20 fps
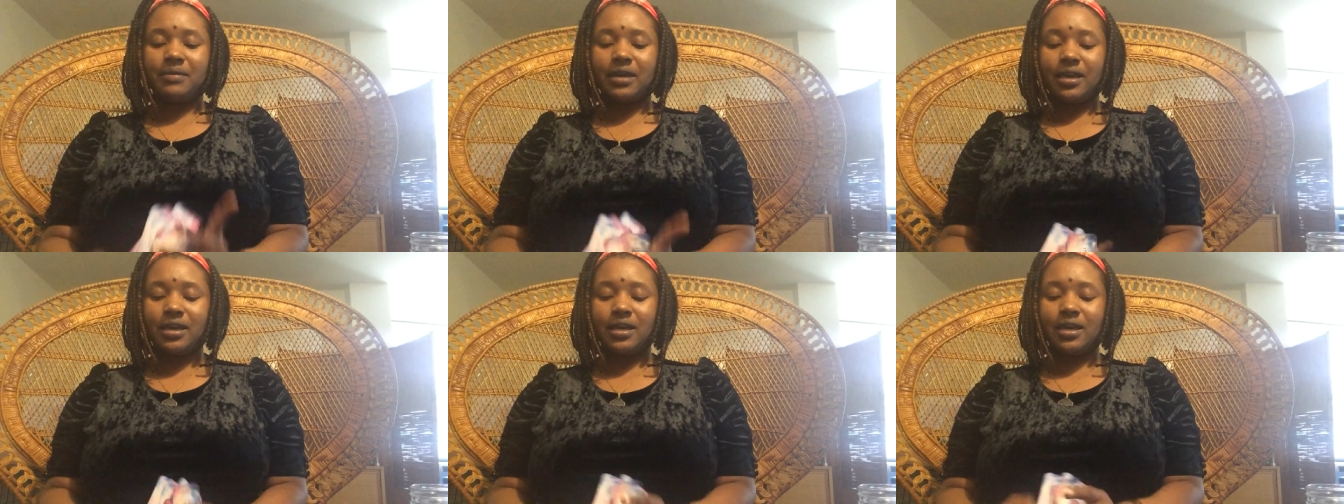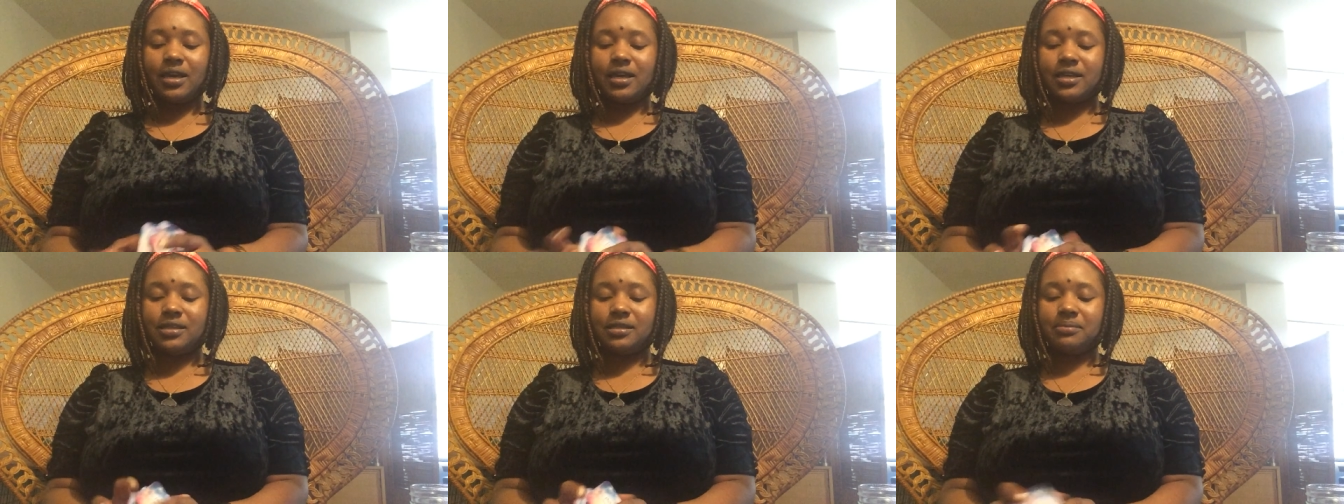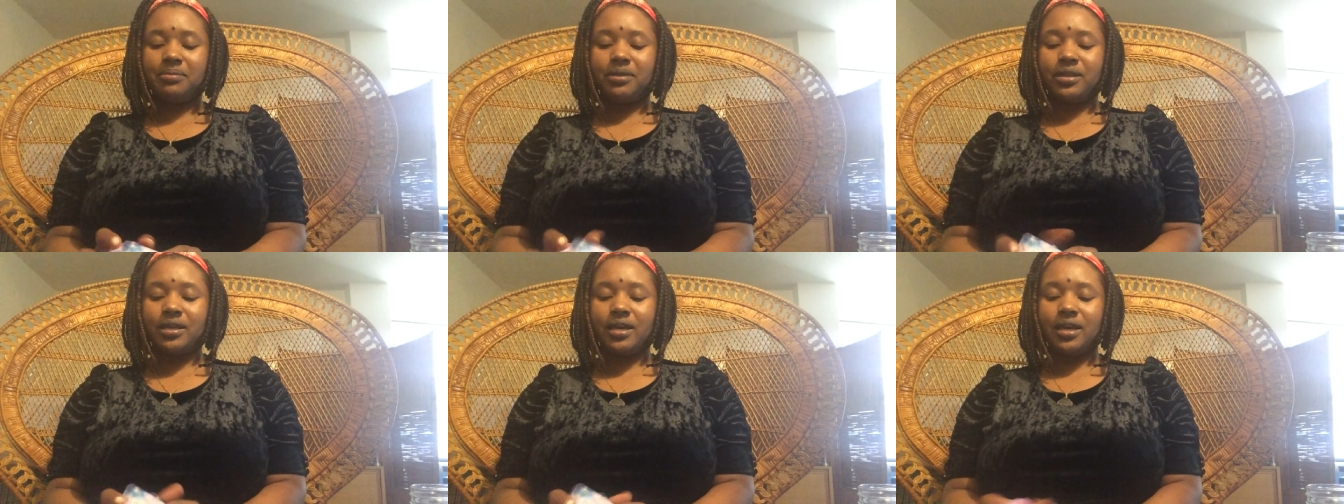make it as
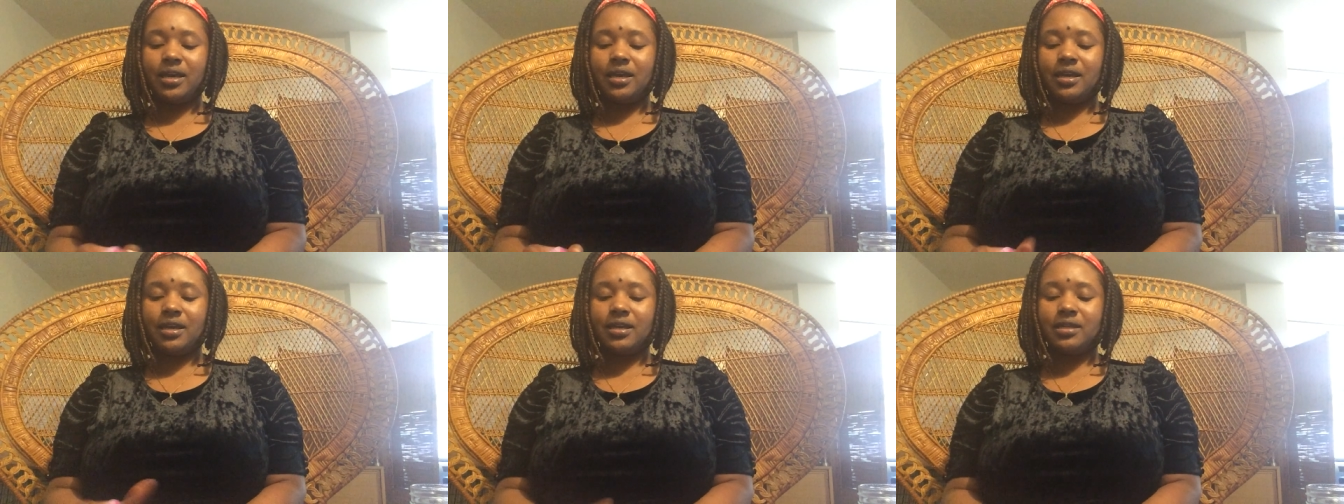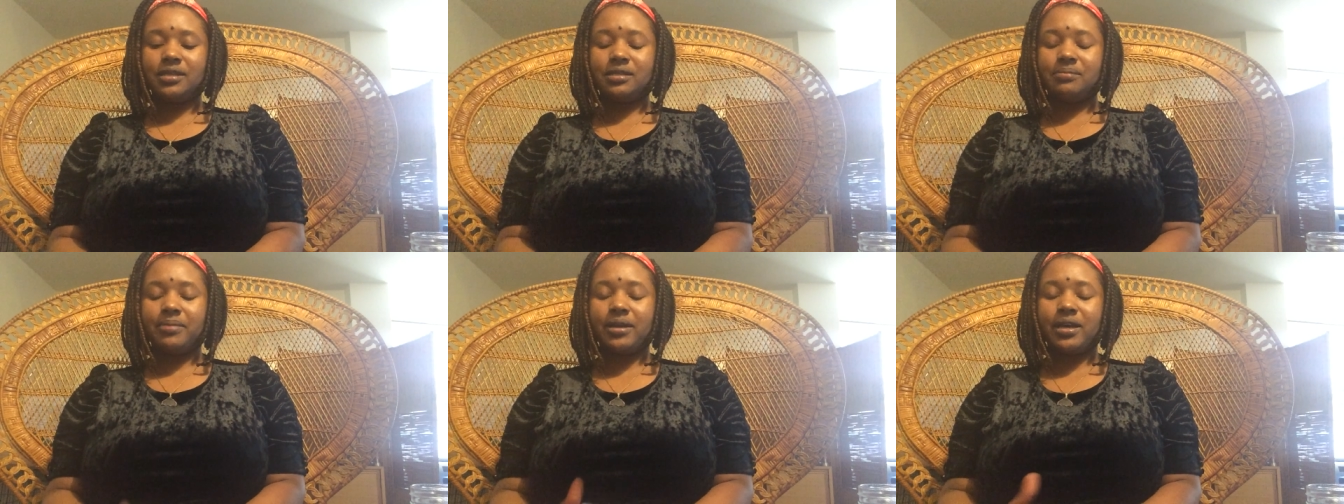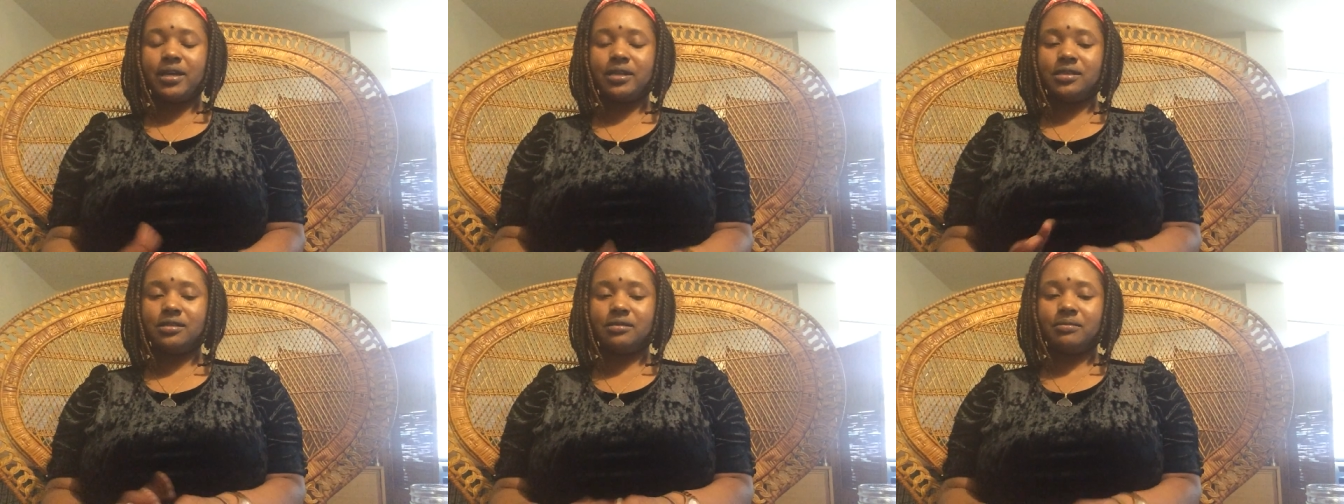plain as
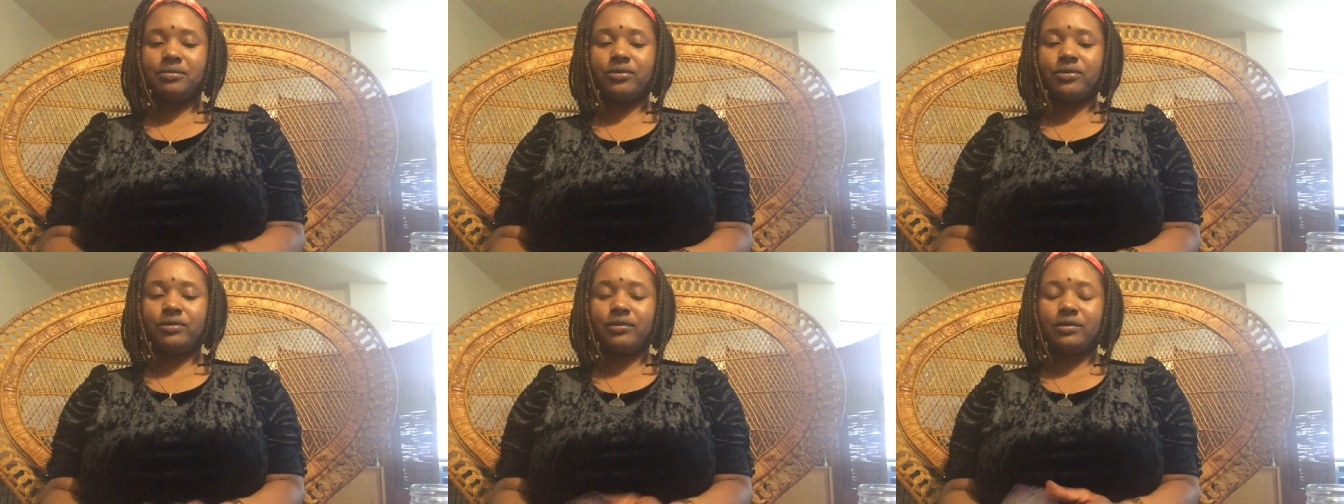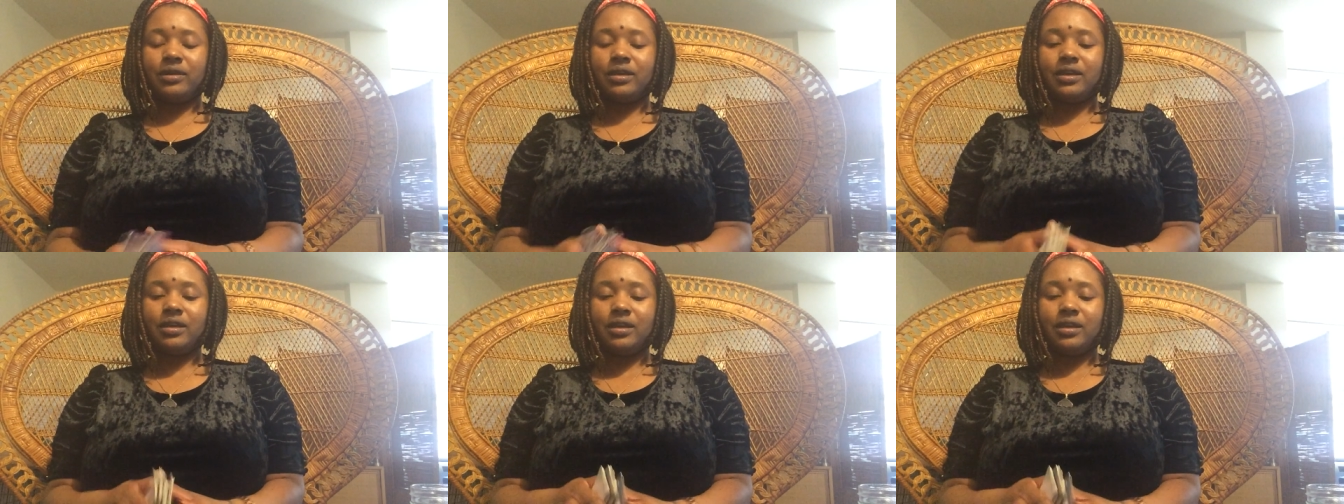possible.